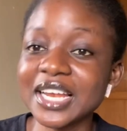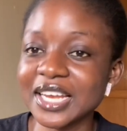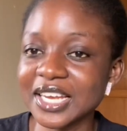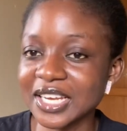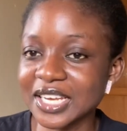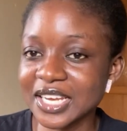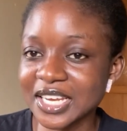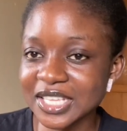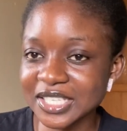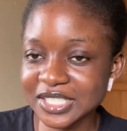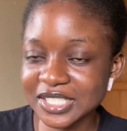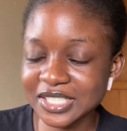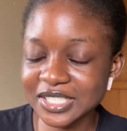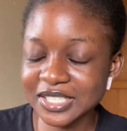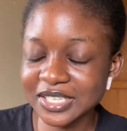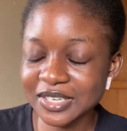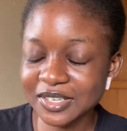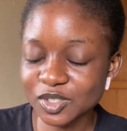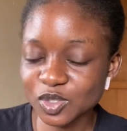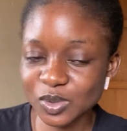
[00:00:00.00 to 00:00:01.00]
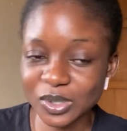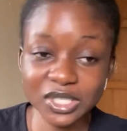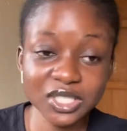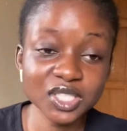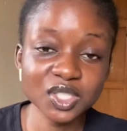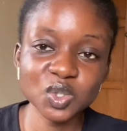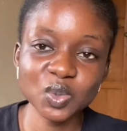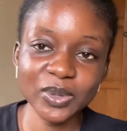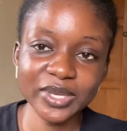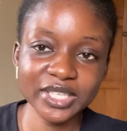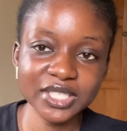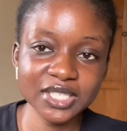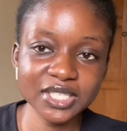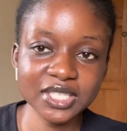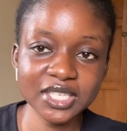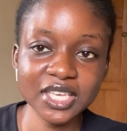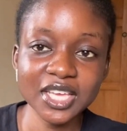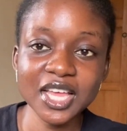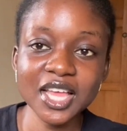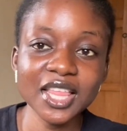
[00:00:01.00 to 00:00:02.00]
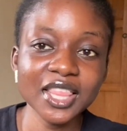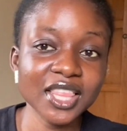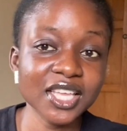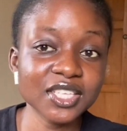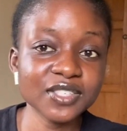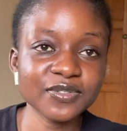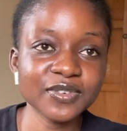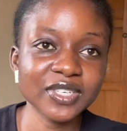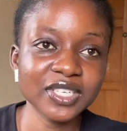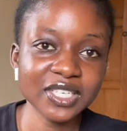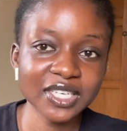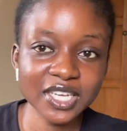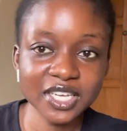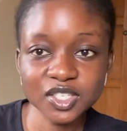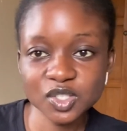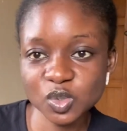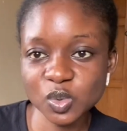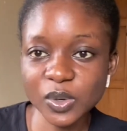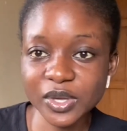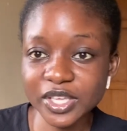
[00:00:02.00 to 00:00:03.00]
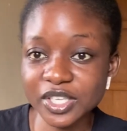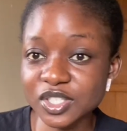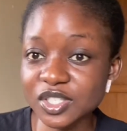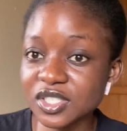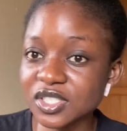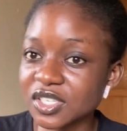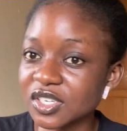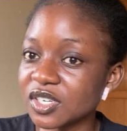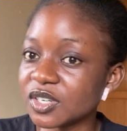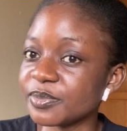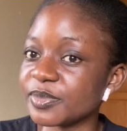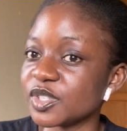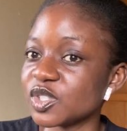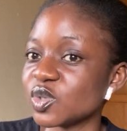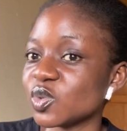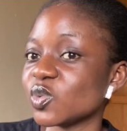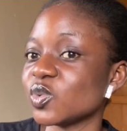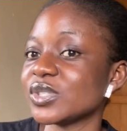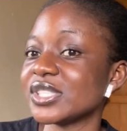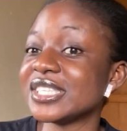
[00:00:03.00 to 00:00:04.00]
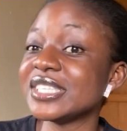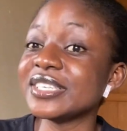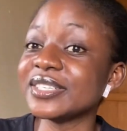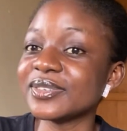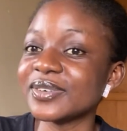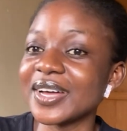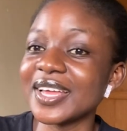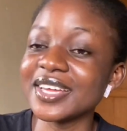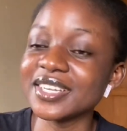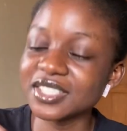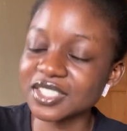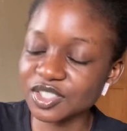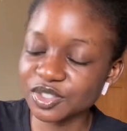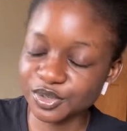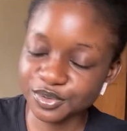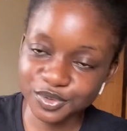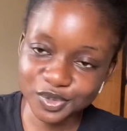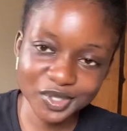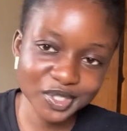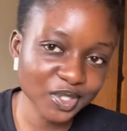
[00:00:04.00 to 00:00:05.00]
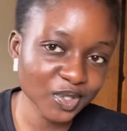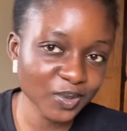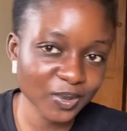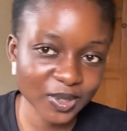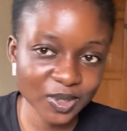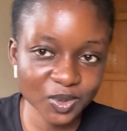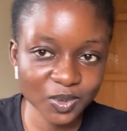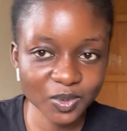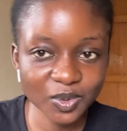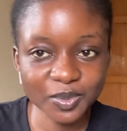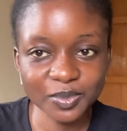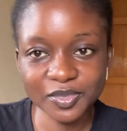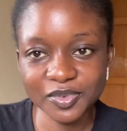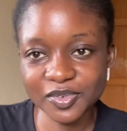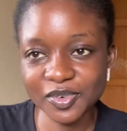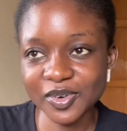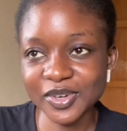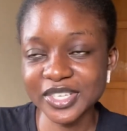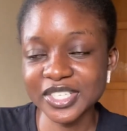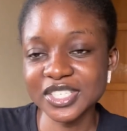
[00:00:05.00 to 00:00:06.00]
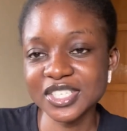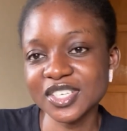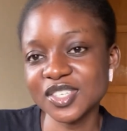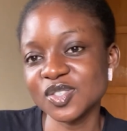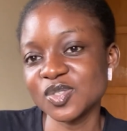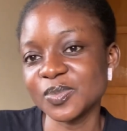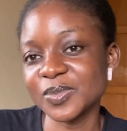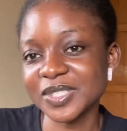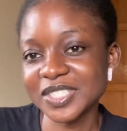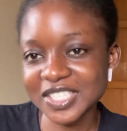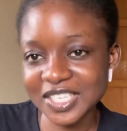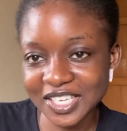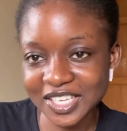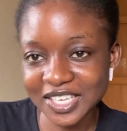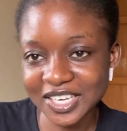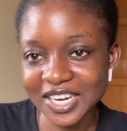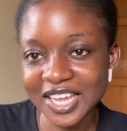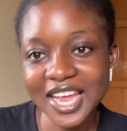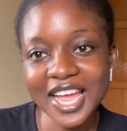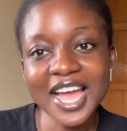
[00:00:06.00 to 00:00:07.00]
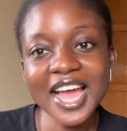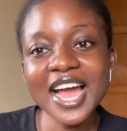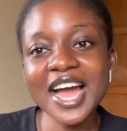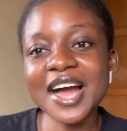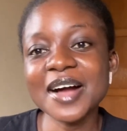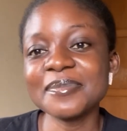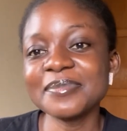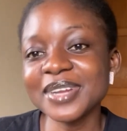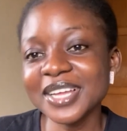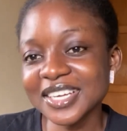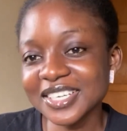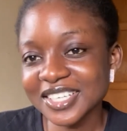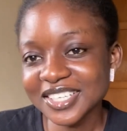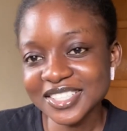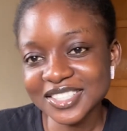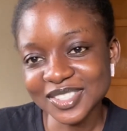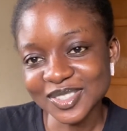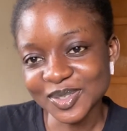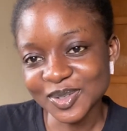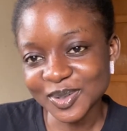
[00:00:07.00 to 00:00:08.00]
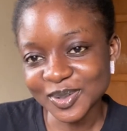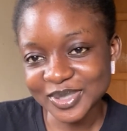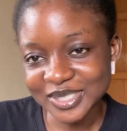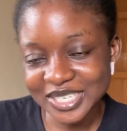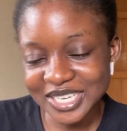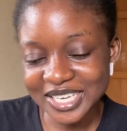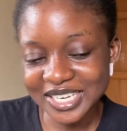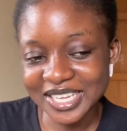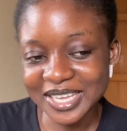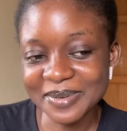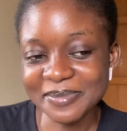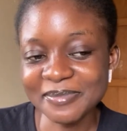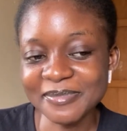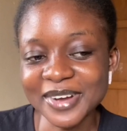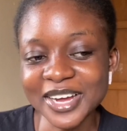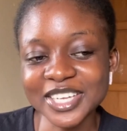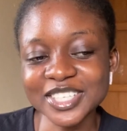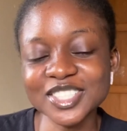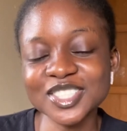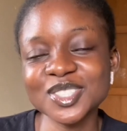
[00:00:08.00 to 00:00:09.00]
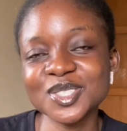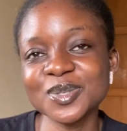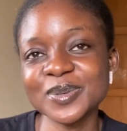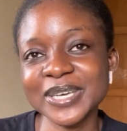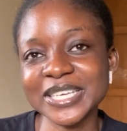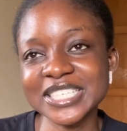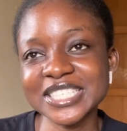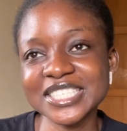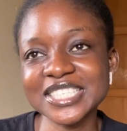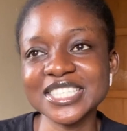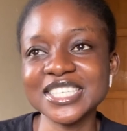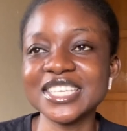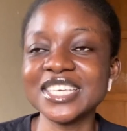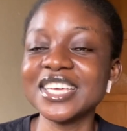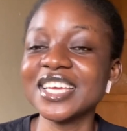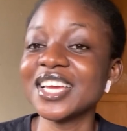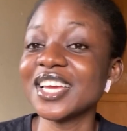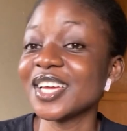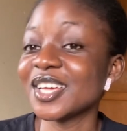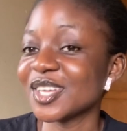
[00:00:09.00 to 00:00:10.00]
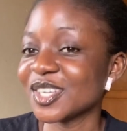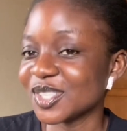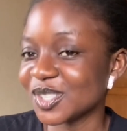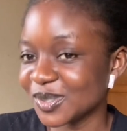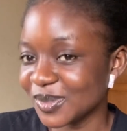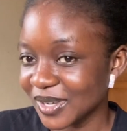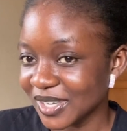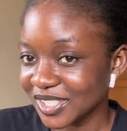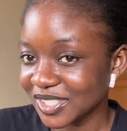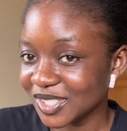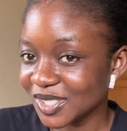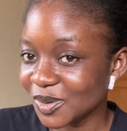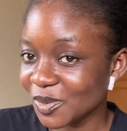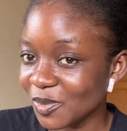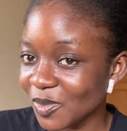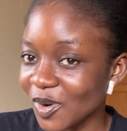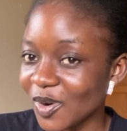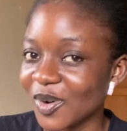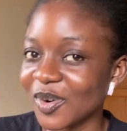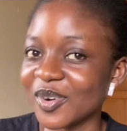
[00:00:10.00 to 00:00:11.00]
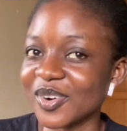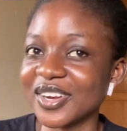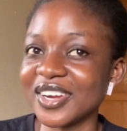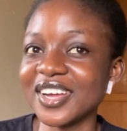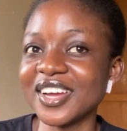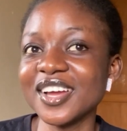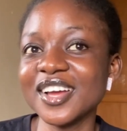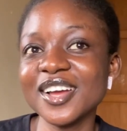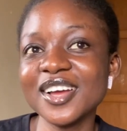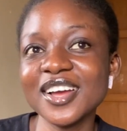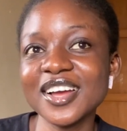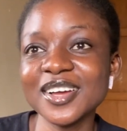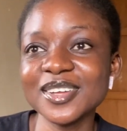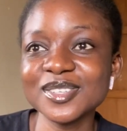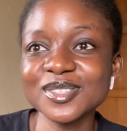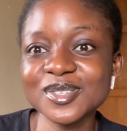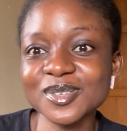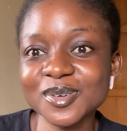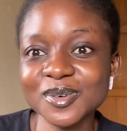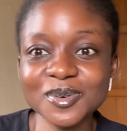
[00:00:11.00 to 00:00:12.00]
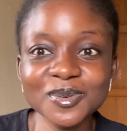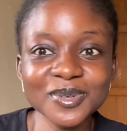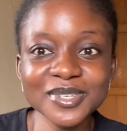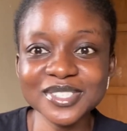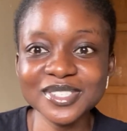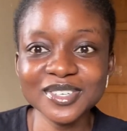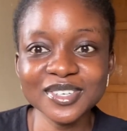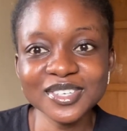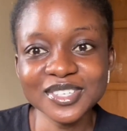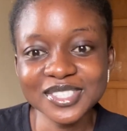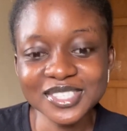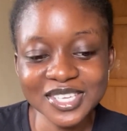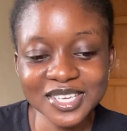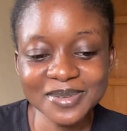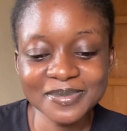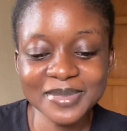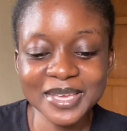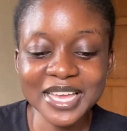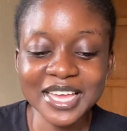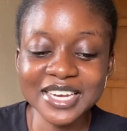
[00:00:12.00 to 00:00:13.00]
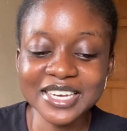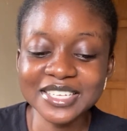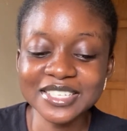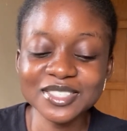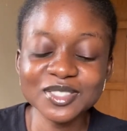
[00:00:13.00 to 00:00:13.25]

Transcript: late 2020. That's for the next 1 year. So it's going to be till ending of 2021 before interns will be taken. I'm planning to get inducted in March 2021. So who is going to take me early?